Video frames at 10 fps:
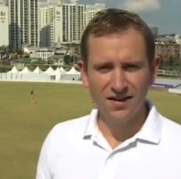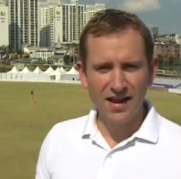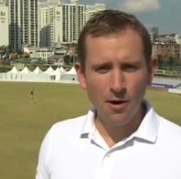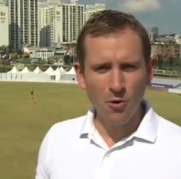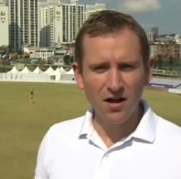
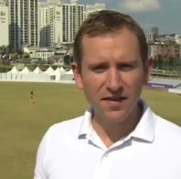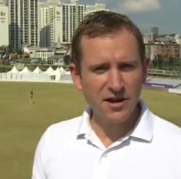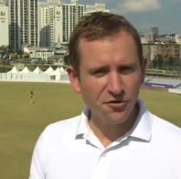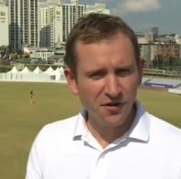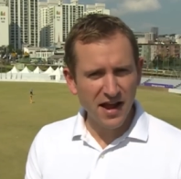Now, while
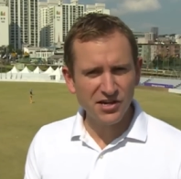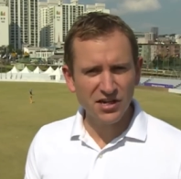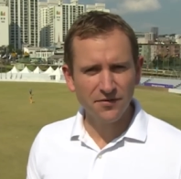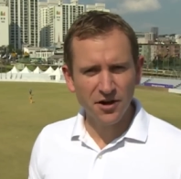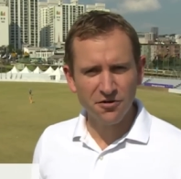the
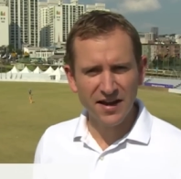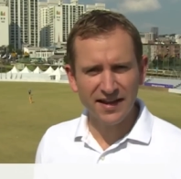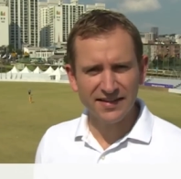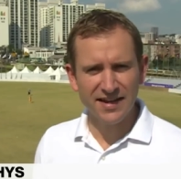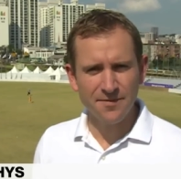creation of a
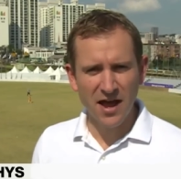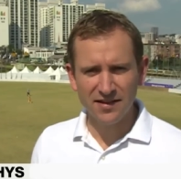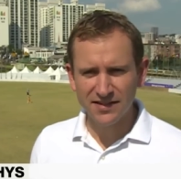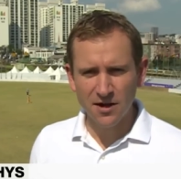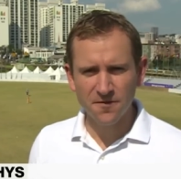cricket team
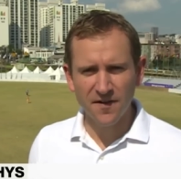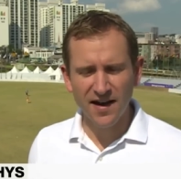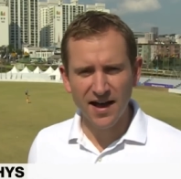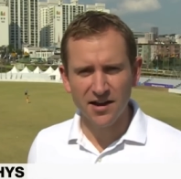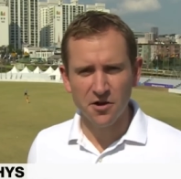has so
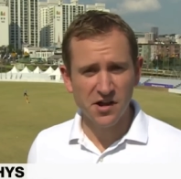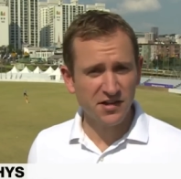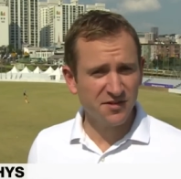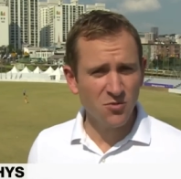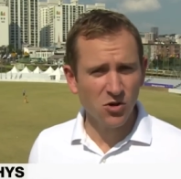far had only
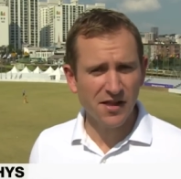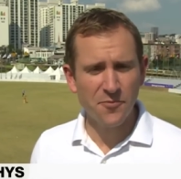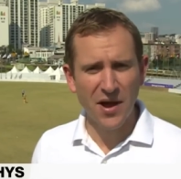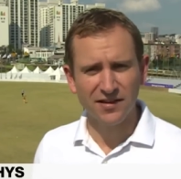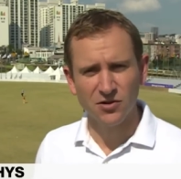a small
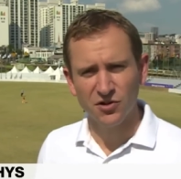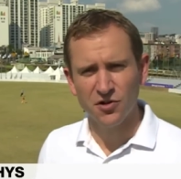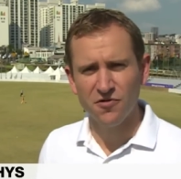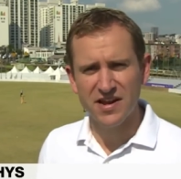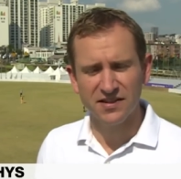impact on
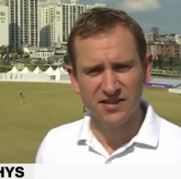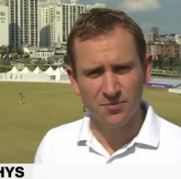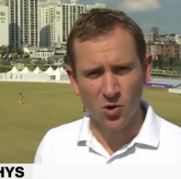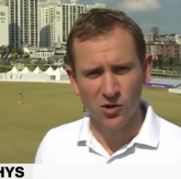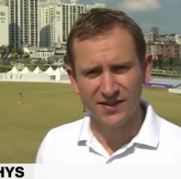Korean
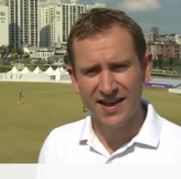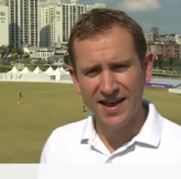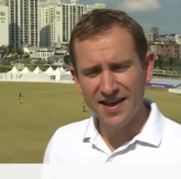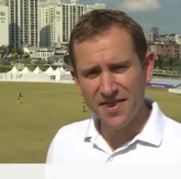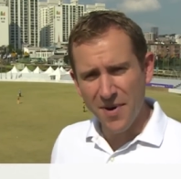sport,
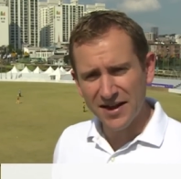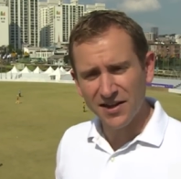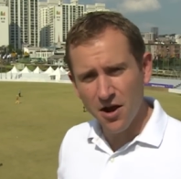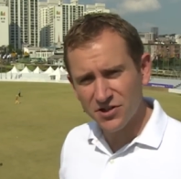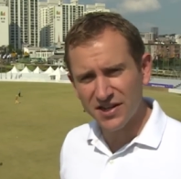the man
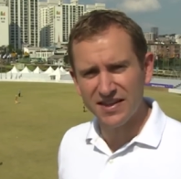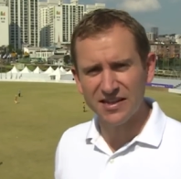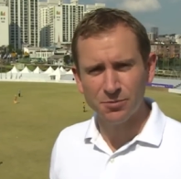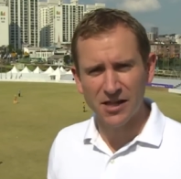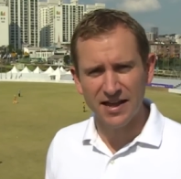coaching
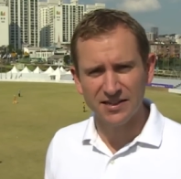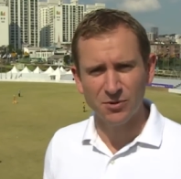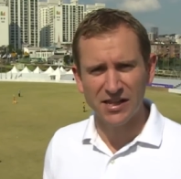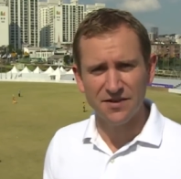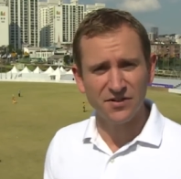these players
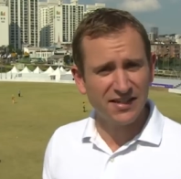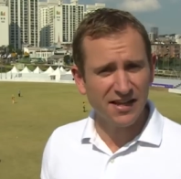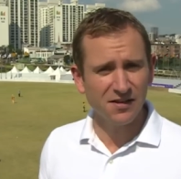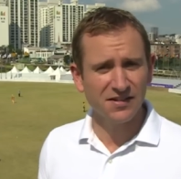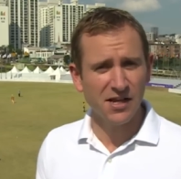believes
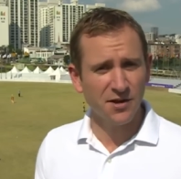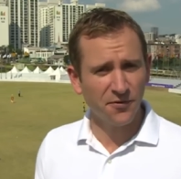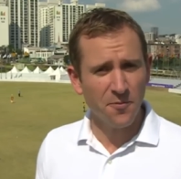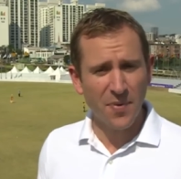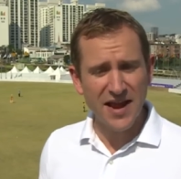skills learned
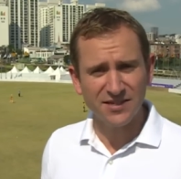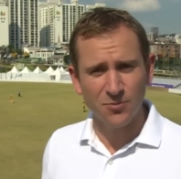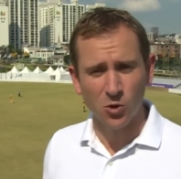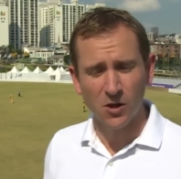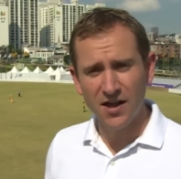from
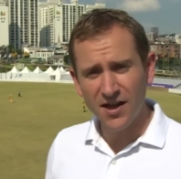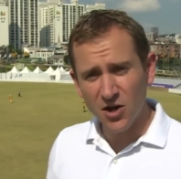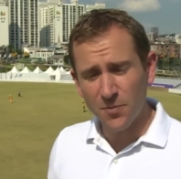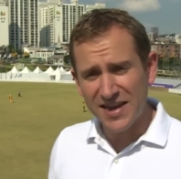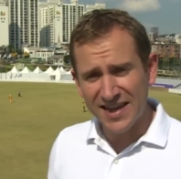baseball
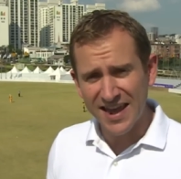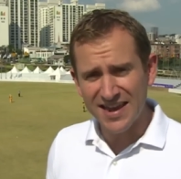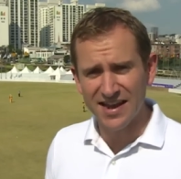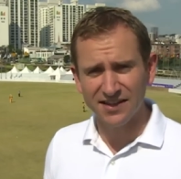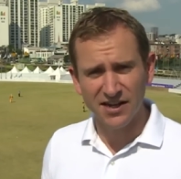could be
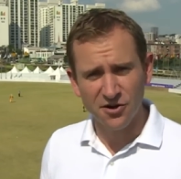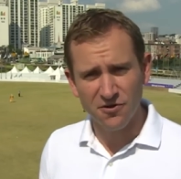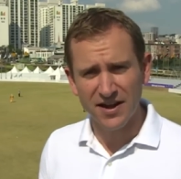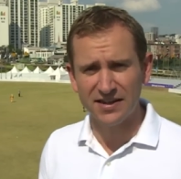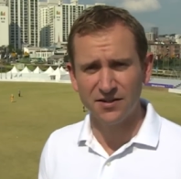key to
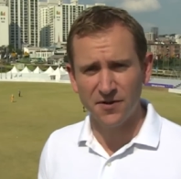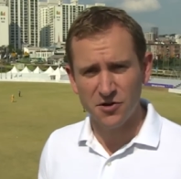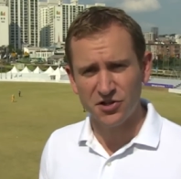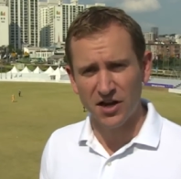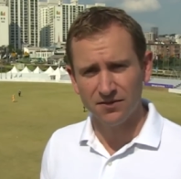cricket's
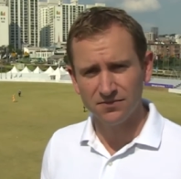future.